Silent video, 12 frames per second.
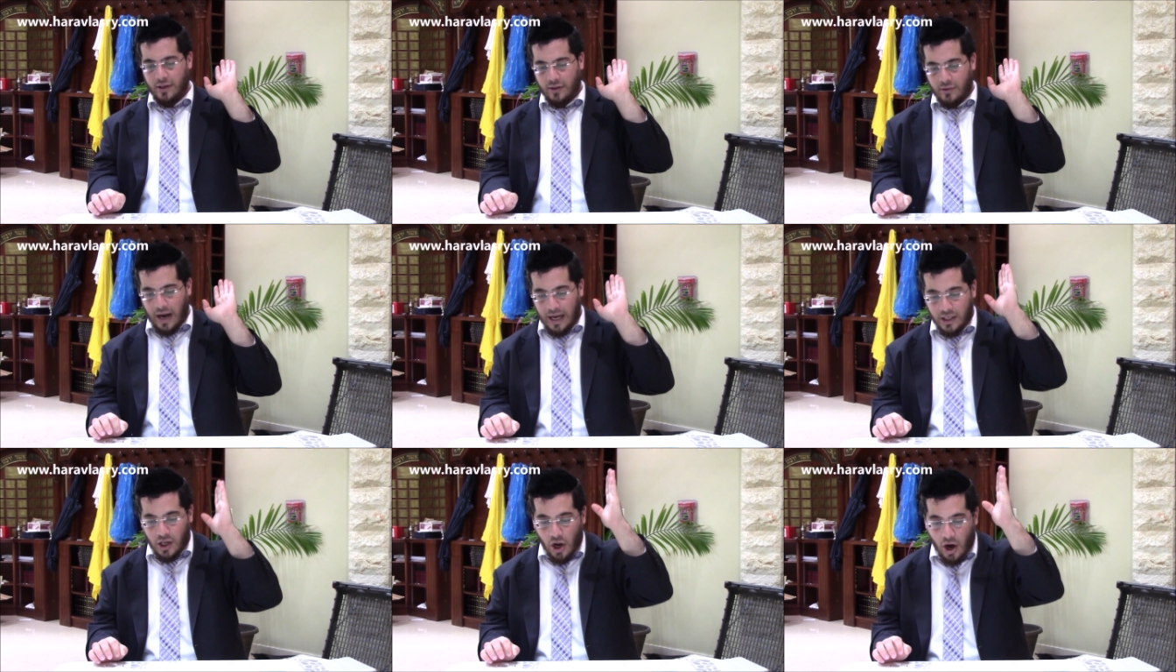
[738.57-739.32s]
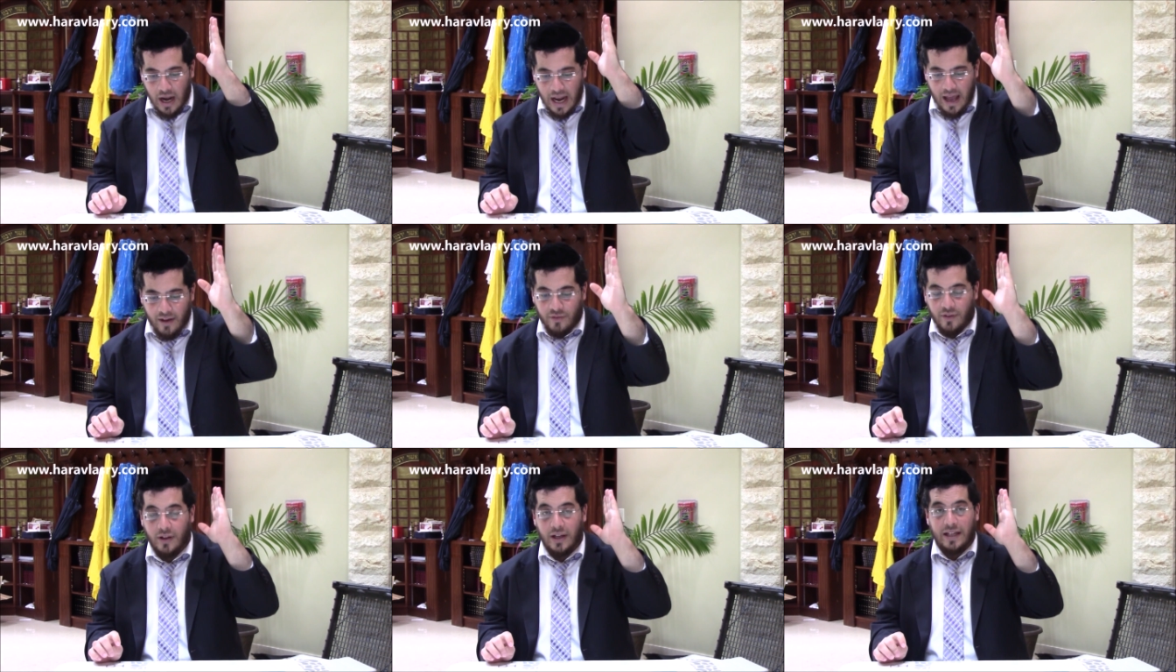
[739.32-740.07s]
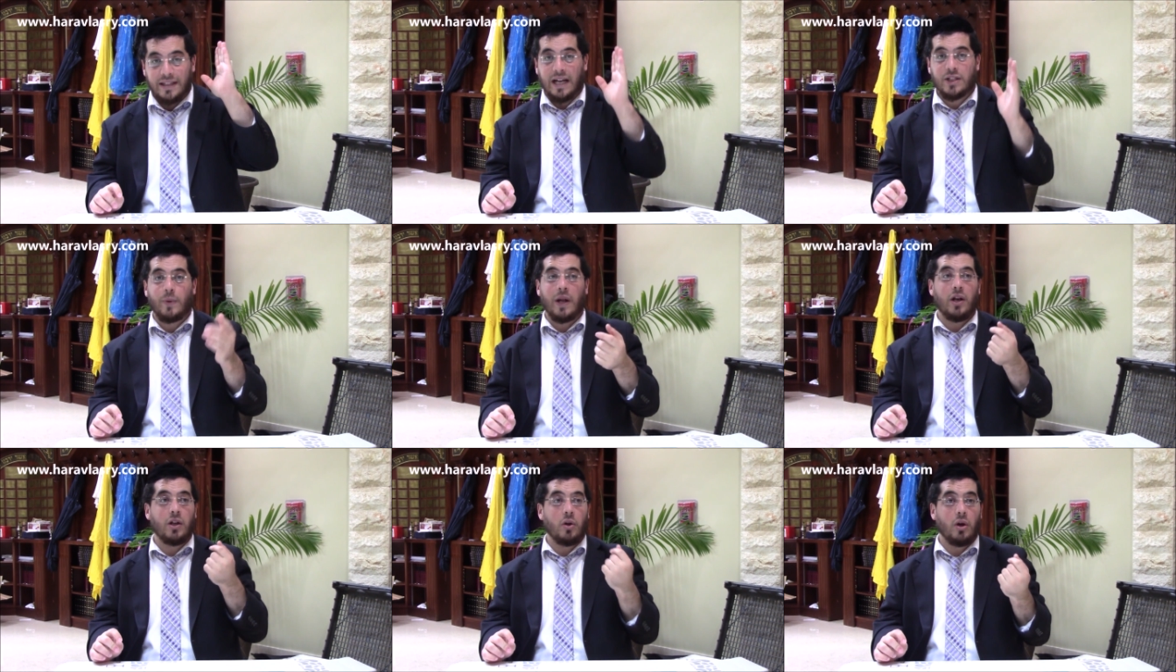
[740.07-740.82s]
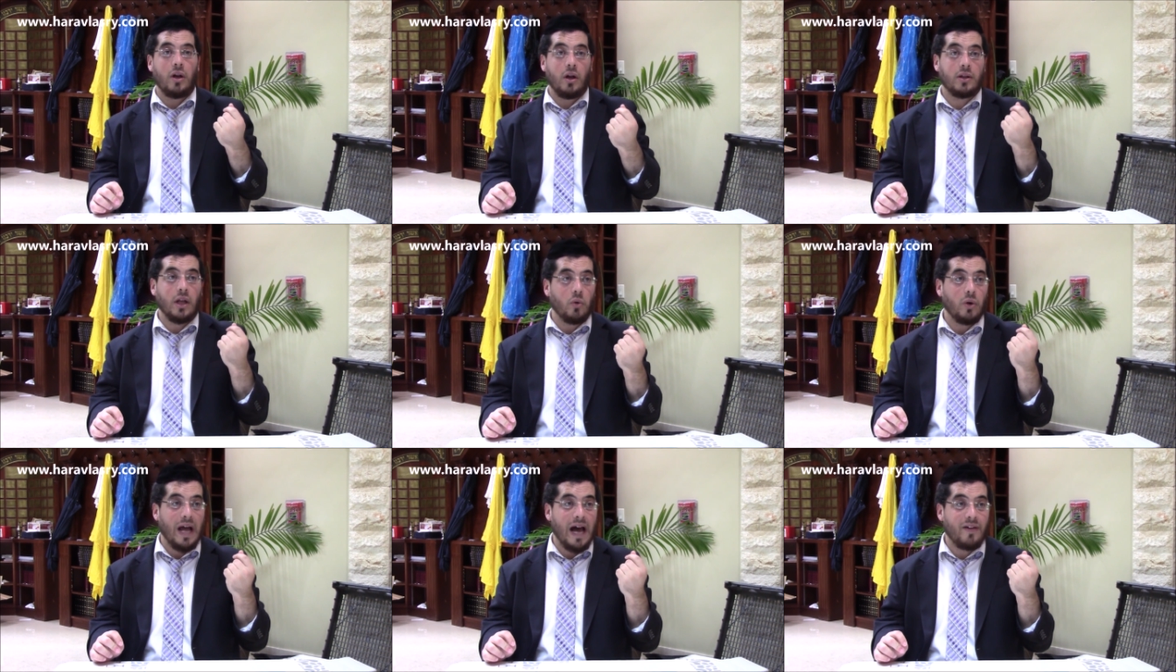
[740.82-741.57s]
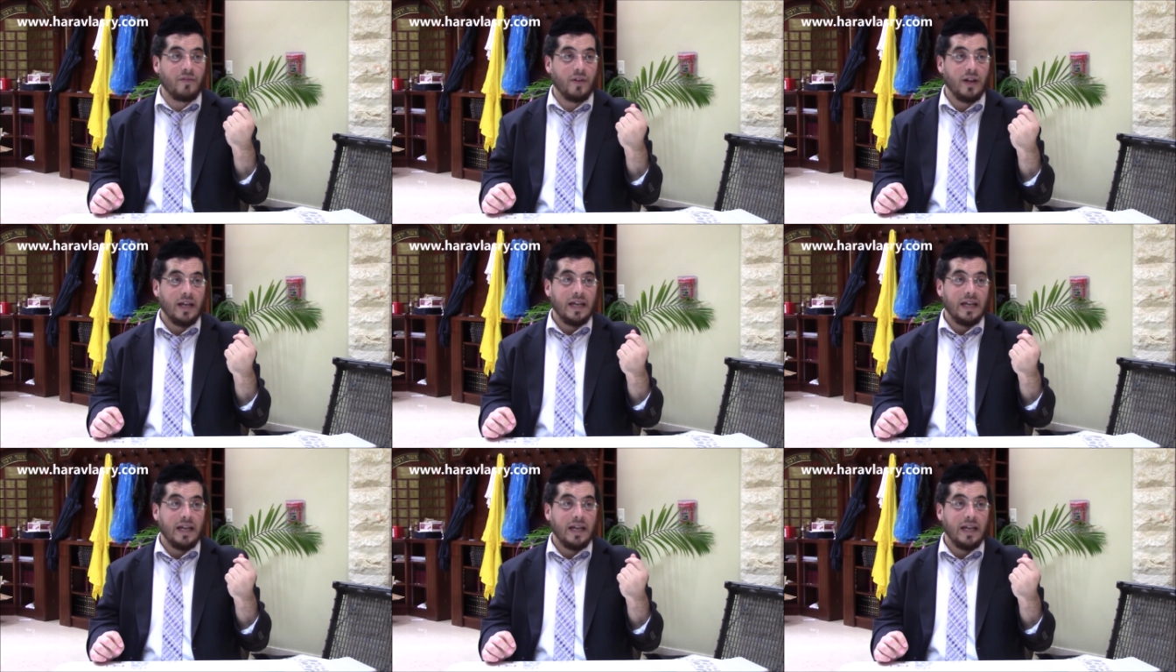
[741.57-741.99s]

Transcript: Right? Lo lev. That's why the lulav,